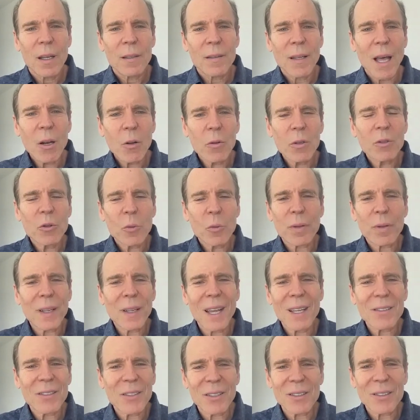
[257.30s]
Not only do
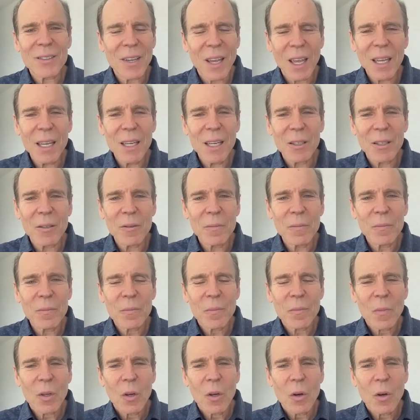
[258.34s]
plants contain
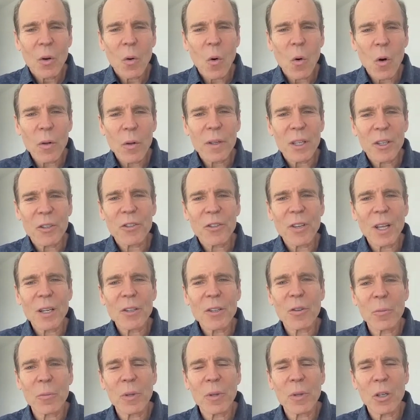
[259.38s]
all the
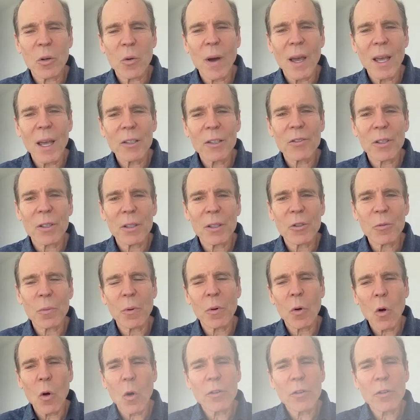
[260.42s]
essential amino acids, but we're